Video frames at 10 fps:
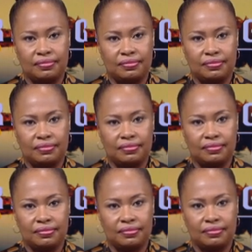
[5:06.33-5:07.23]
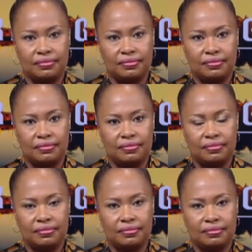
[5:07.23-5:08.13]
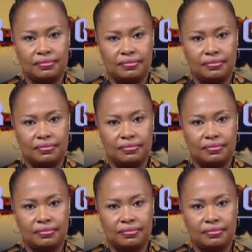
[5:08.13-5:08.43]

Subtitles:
The person shown says nothing.